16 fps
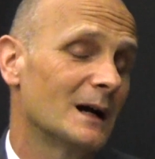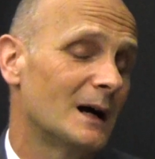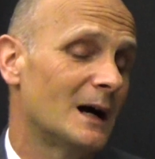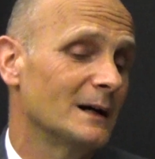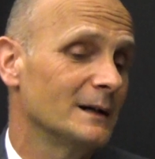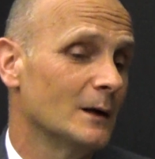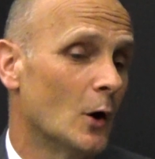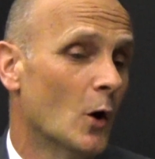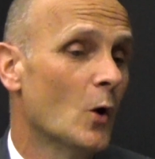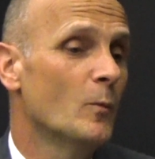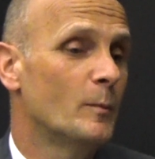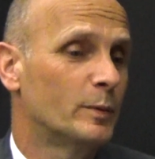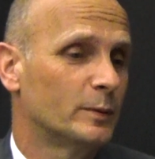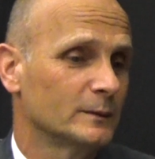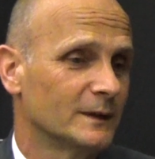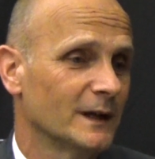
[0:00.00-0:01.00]
I hope
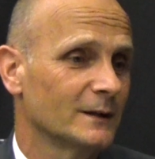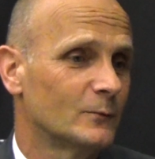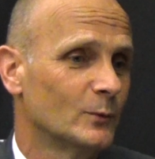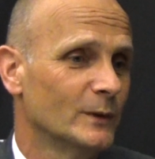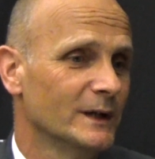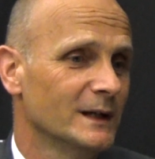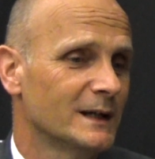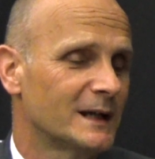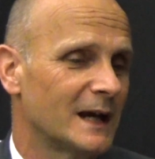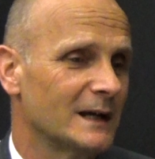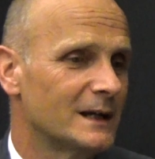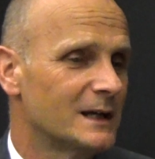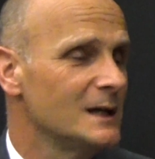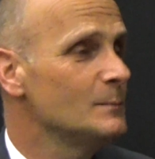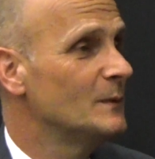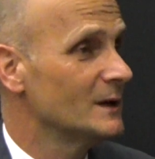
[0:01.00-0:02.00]
that we can
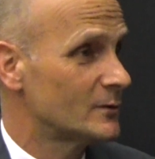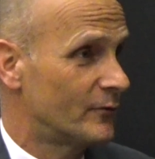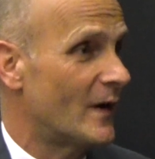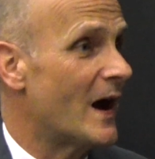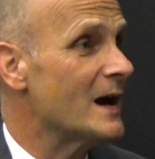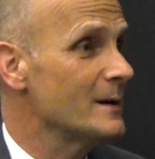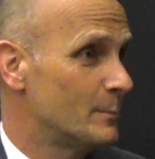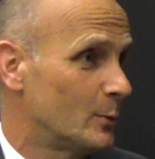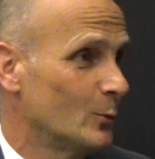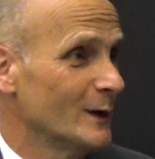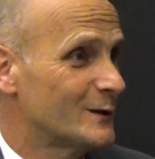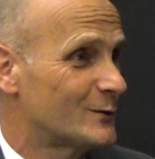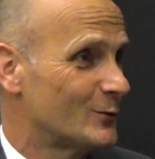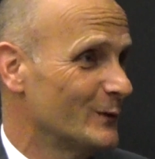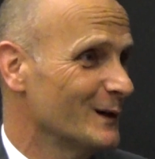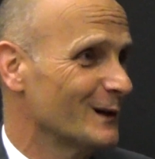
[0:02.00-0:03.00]
keep this vibe,
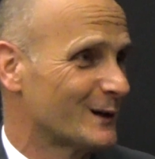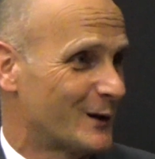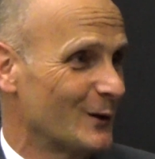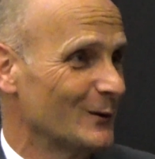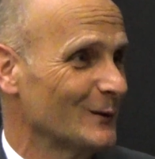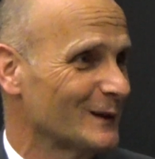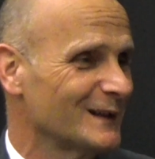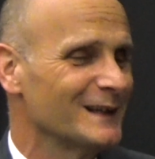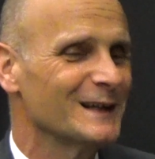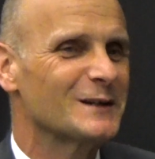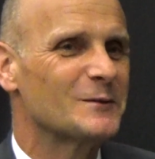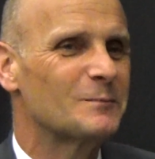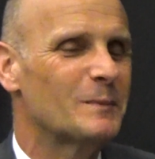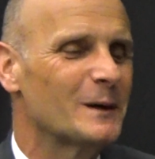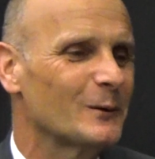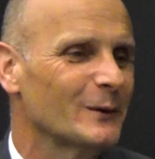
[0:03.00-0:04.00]
which we are currently
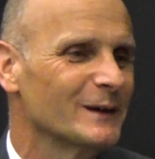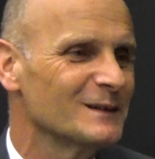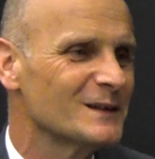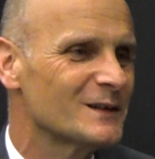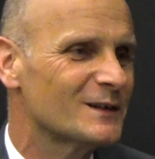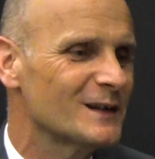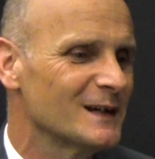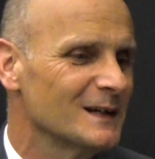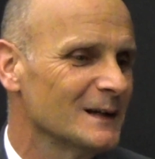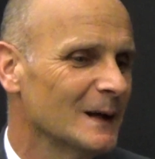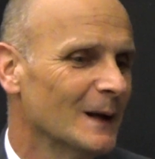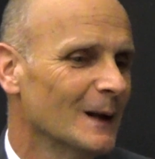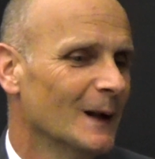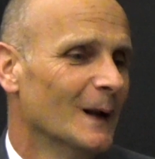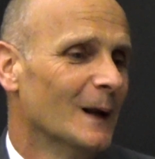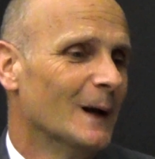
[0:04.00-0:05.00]
experiencing. Yep.
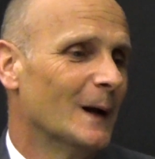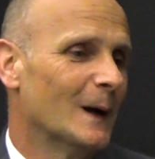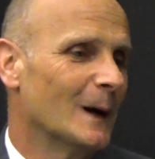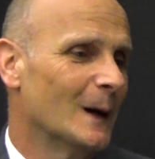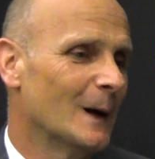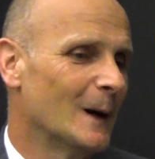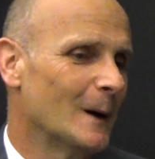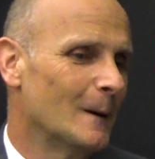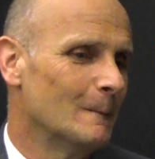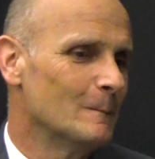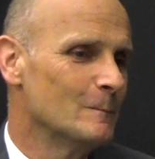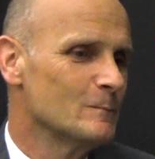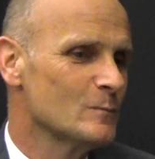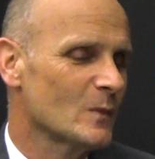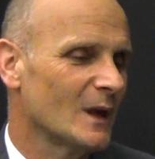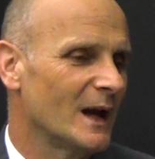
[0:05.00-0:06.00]

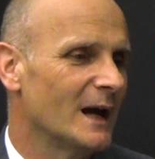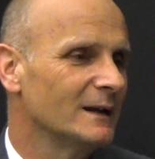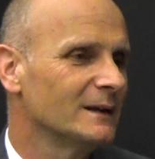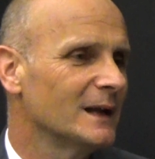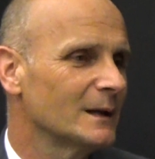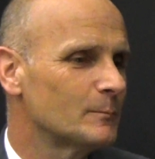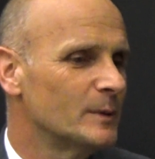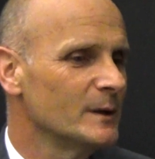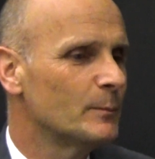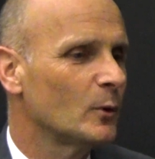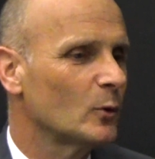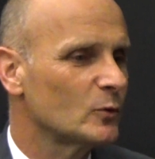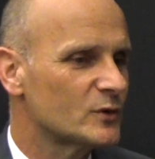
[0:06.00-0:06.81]
And that people